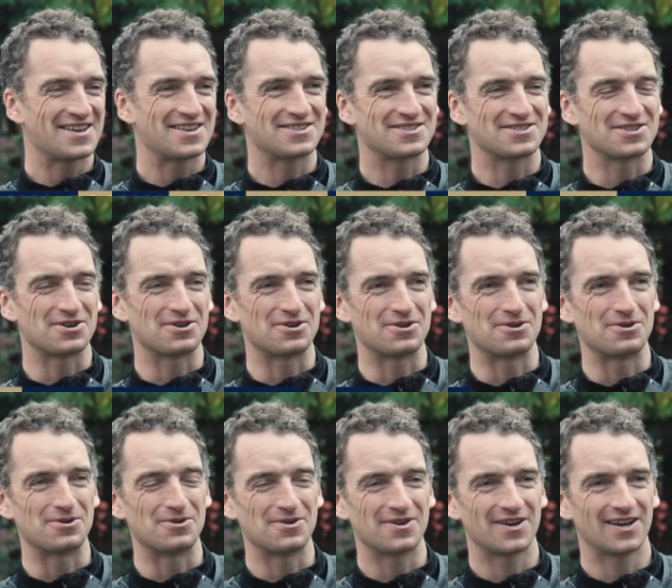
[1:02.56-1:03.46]

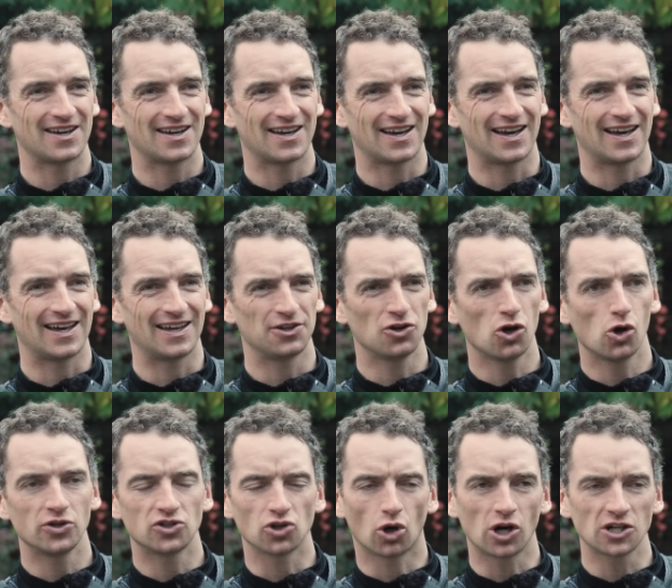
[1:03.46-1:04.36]

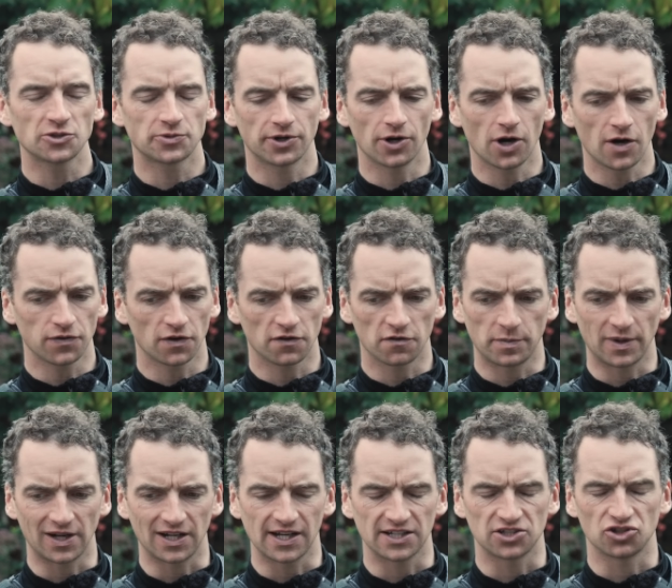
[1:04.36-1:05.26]
he's a horse with an awful lot of
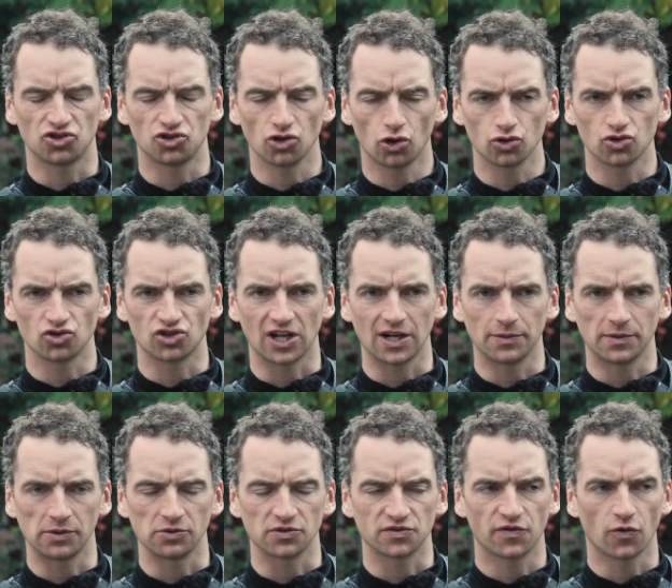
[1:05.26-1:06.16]
ability, as he showed in Cheltenham
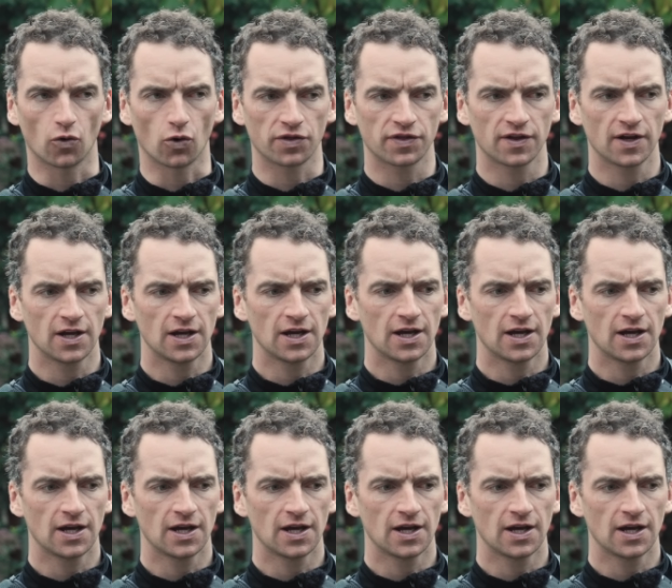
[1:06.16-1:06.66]
when he was 4th.